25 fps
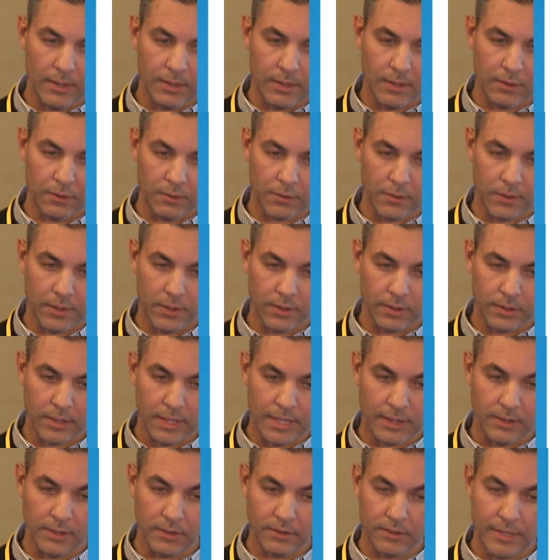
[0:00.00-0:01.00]
different
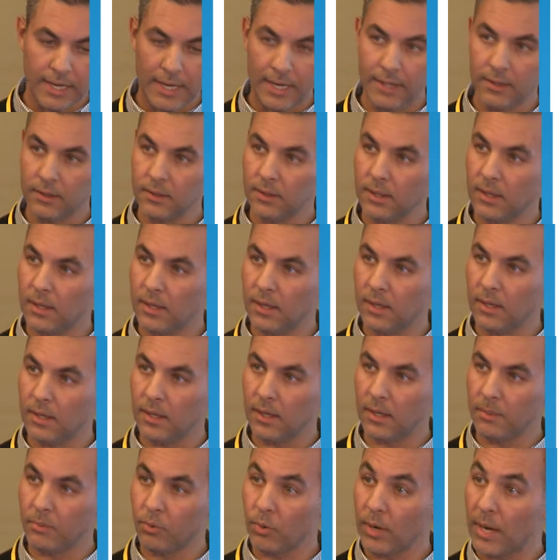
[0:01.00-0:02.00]
design
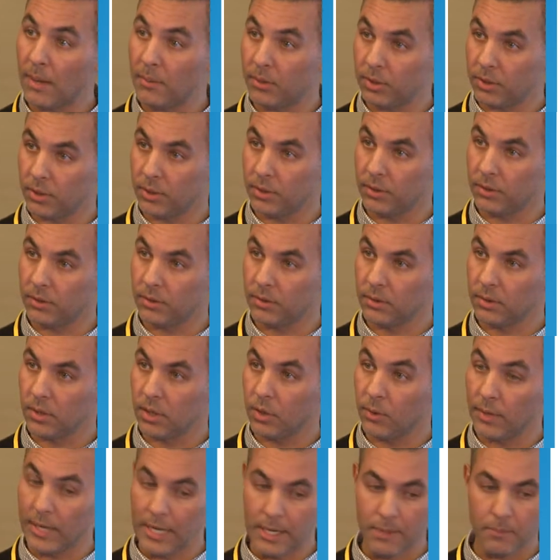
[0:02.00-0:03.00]
parameters
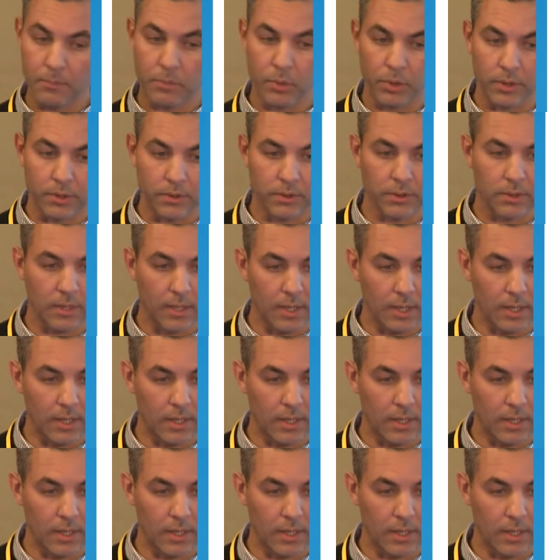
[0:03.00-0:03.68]
or inputs.